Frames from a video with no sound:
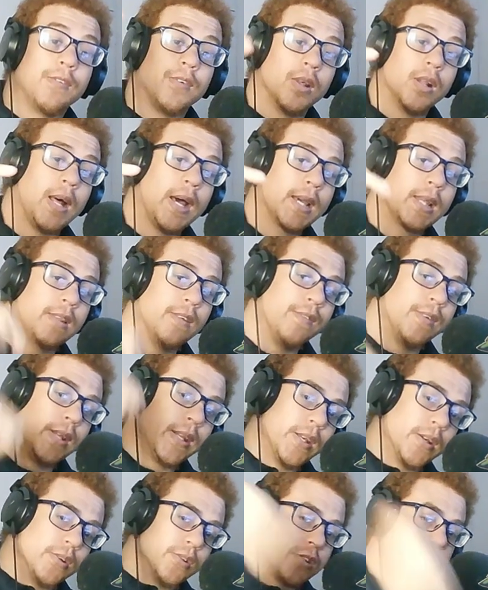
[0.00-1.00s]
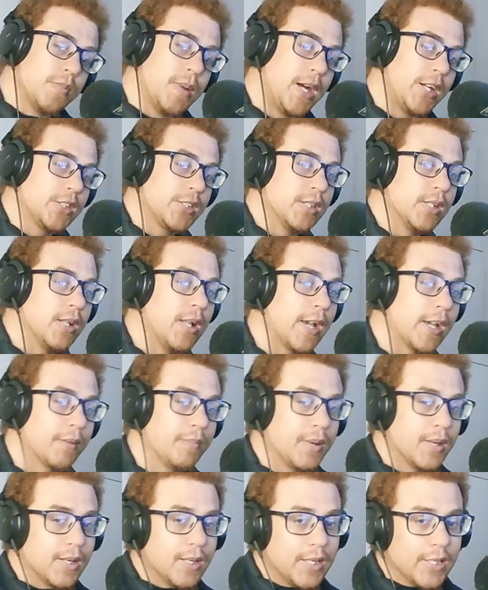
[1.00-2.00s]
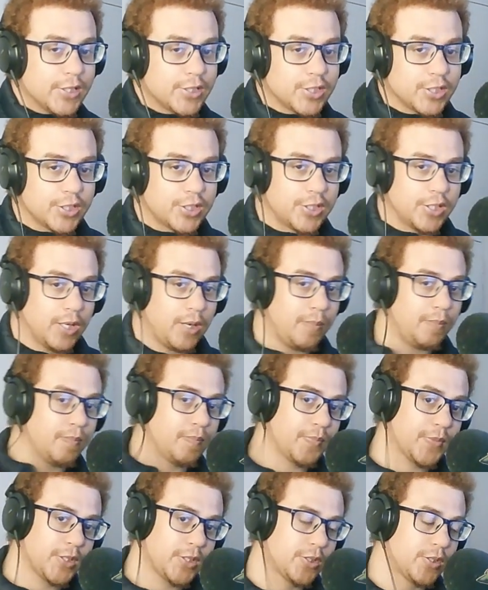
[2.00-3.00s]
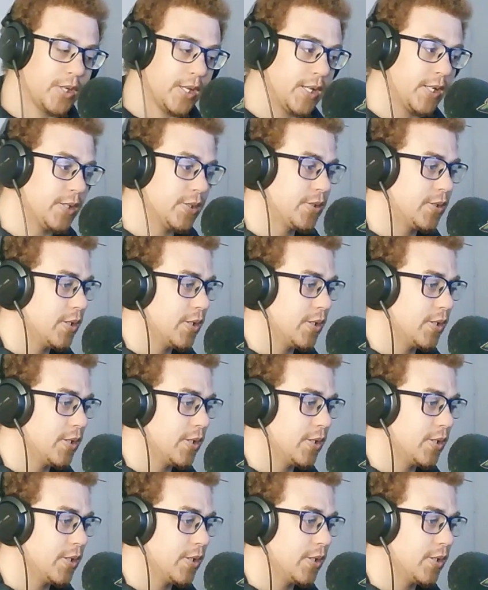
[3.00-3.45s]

you like the video, smash the like button. Let's just jump straight into